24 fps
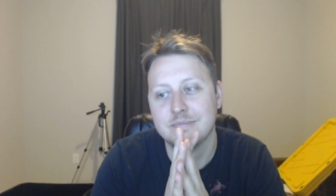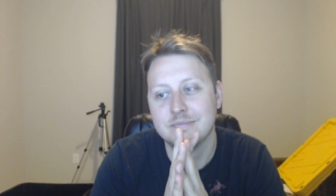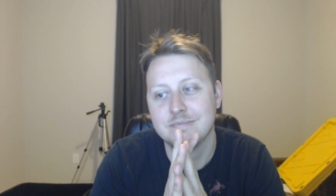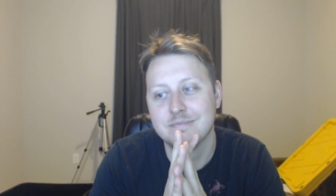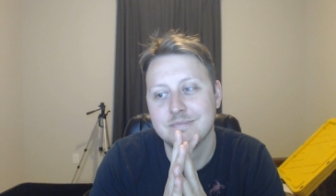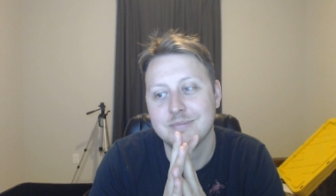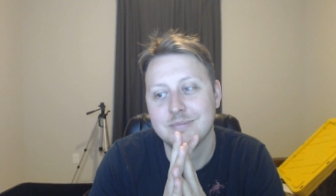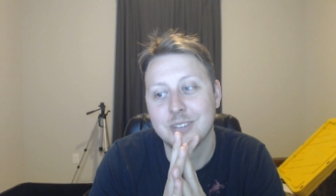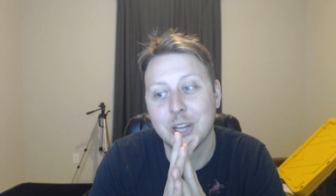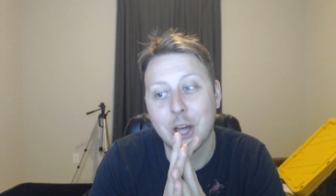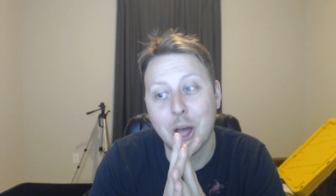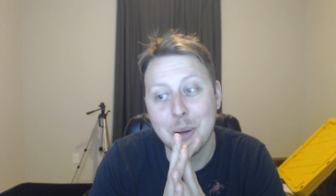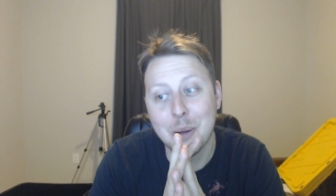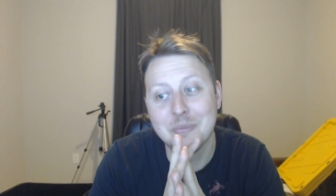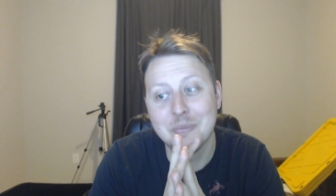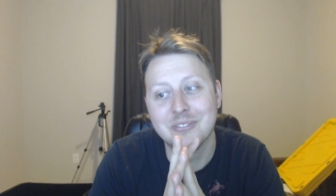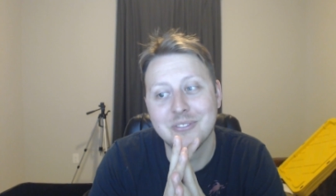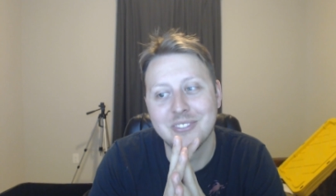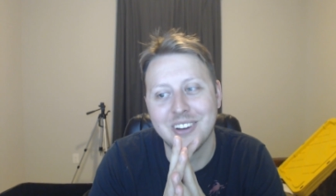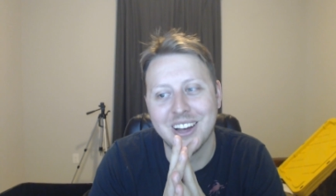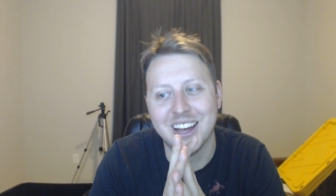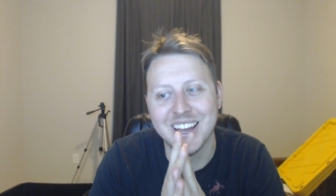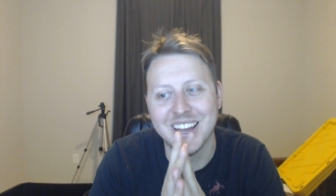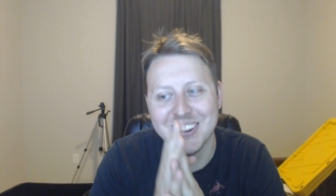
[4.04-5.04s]
top
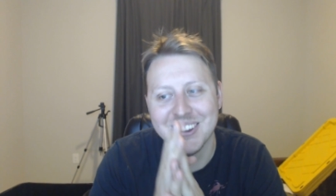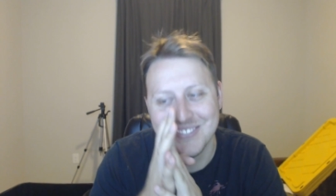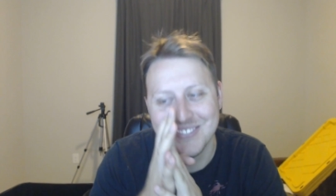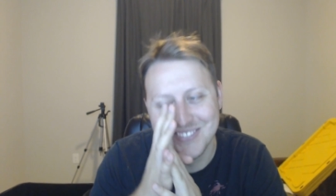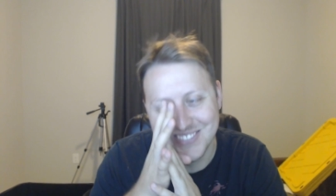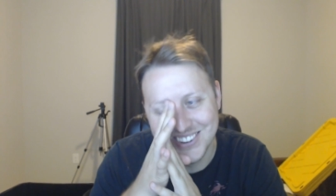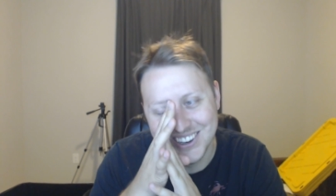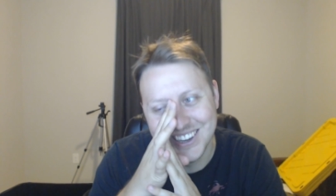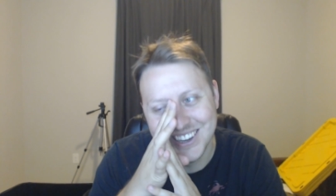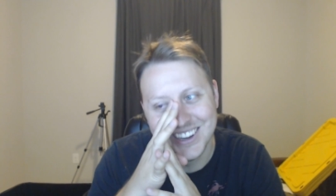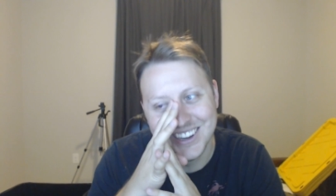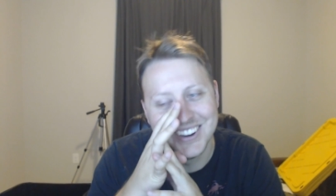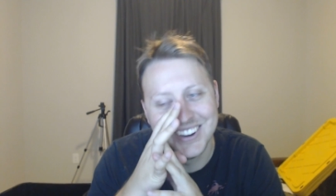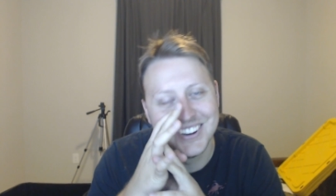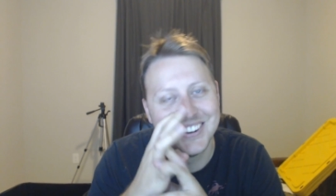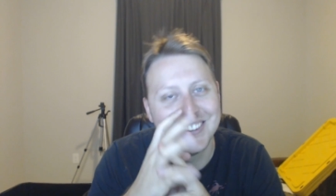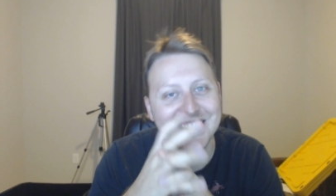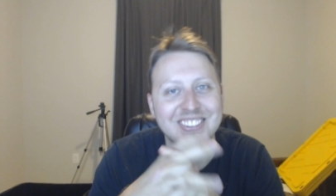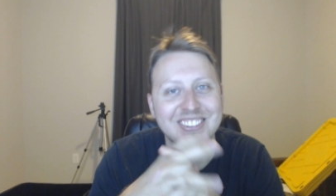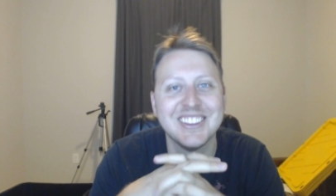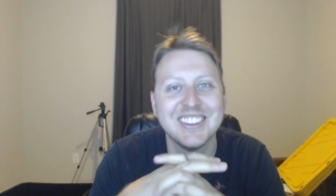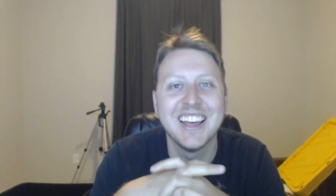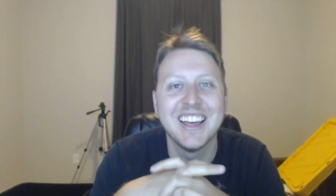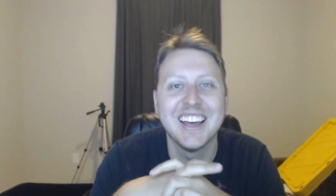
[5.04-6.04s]
5
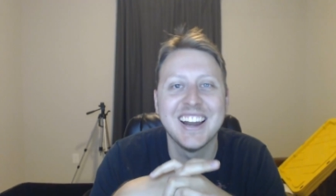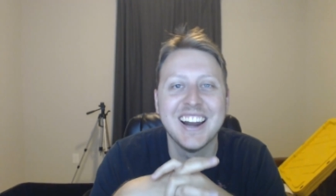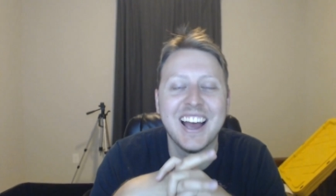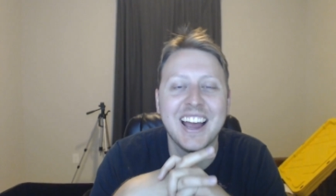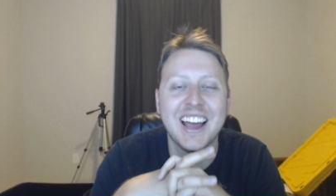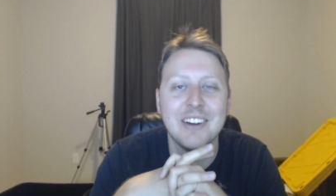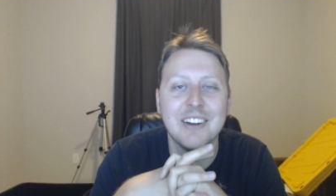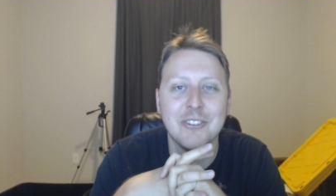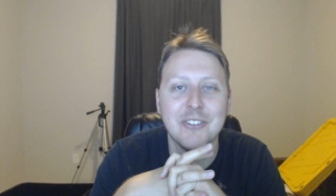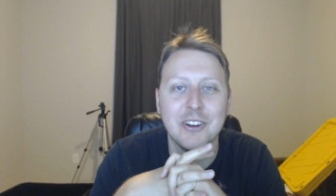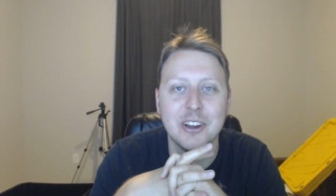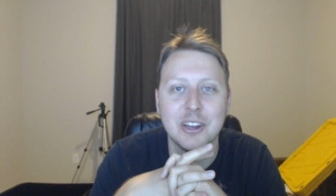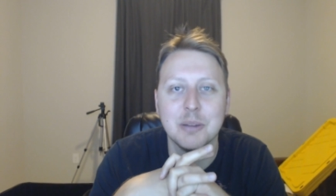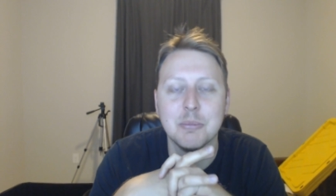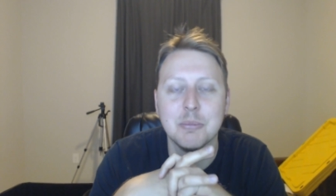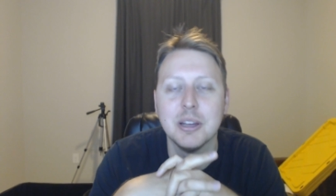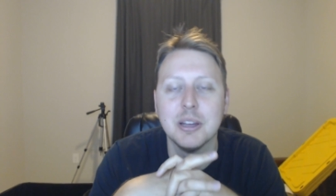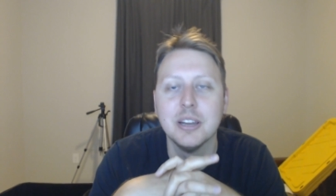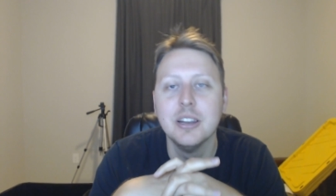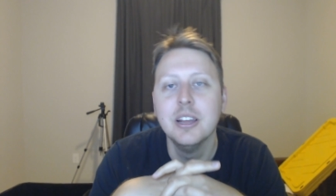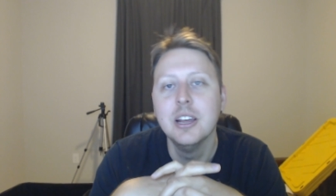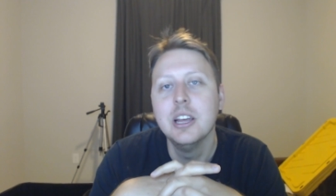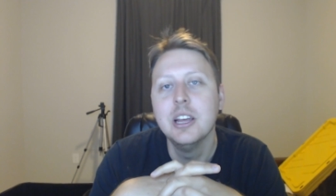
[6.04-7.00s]
videos that I recommend.